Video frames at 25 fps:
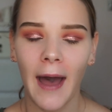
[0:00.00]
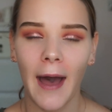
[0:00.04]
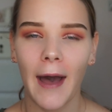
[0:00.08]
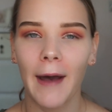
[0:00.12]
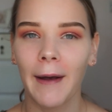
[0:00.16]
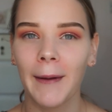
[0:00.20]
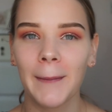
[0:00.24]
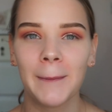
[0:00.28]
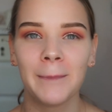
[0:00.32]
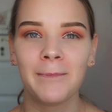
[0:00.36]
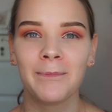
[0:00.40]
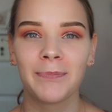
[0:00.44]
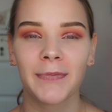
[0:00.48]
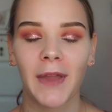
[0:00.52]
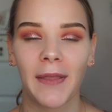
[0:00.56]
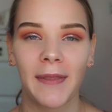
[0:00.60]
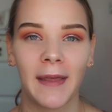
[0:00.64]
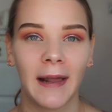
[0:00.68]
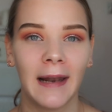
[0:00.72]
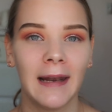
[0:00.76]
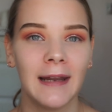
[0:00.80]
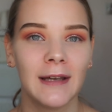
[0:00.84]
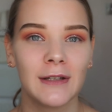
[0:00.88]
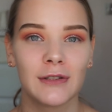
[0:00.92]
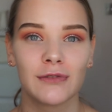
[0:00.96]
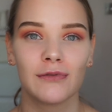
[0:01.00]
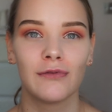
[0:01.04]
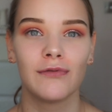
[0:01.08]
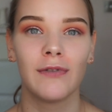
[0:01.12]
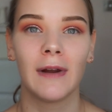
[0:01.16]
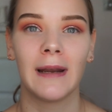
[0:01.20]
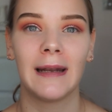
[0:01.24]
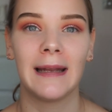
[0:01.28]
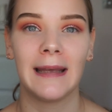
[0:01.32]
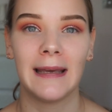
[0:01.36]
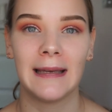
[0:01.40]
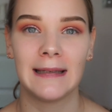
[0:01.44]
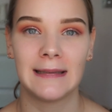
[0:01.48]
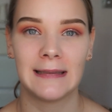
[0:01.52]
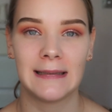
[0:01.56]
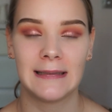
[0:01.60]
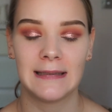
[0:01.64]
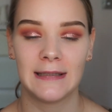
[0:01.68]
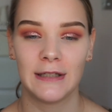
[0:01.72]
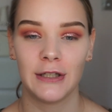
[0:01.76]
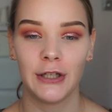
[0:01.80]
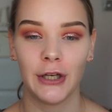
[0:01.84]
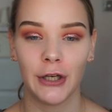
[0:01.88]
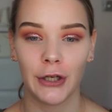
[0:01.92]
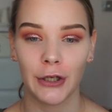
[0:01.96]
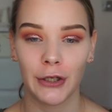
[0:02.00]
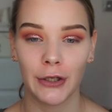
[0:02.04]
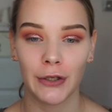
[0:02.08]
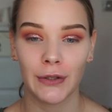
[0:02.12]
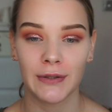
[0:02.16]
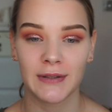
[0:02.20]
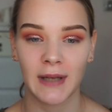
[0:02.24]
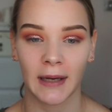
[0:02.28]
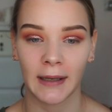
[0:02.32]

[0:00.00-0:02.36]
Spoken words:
The glitter is really easy to use.